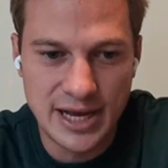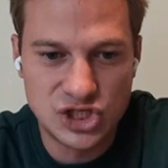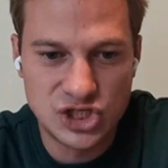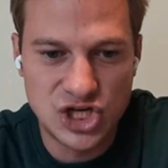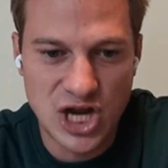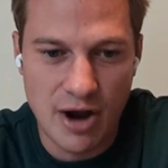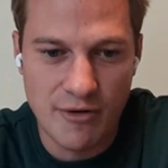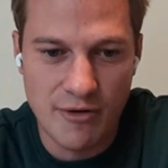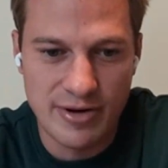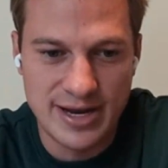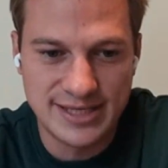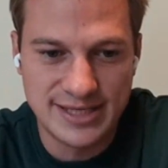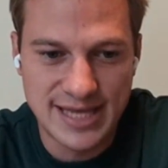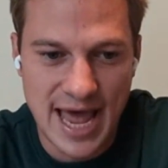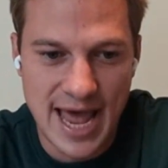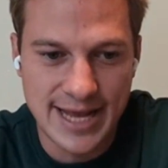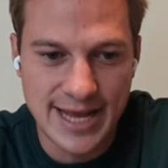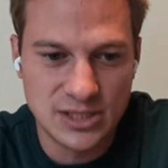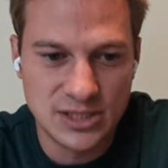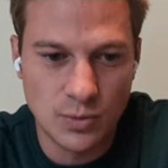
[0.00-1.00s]
Charin is
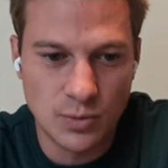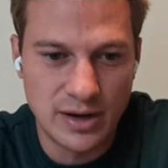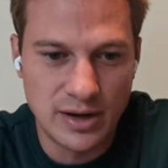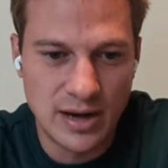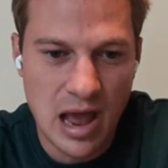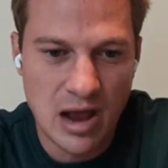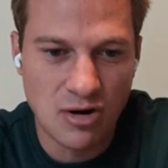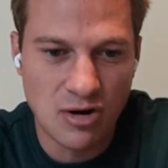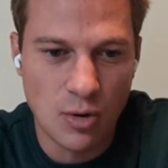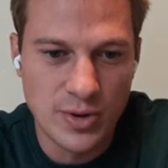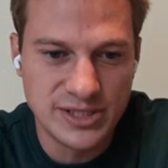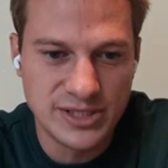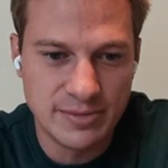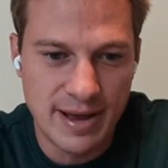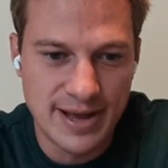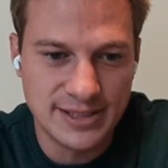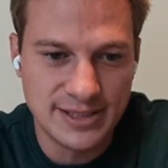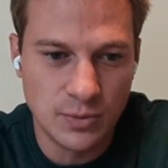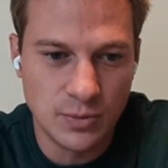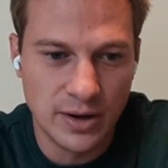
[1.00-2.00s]
8-1, Heroism
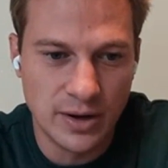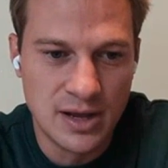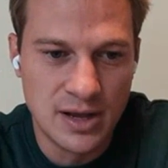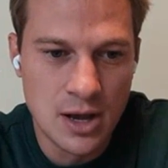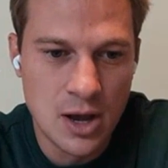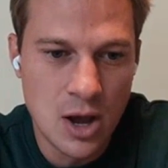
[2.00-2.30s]
8-1,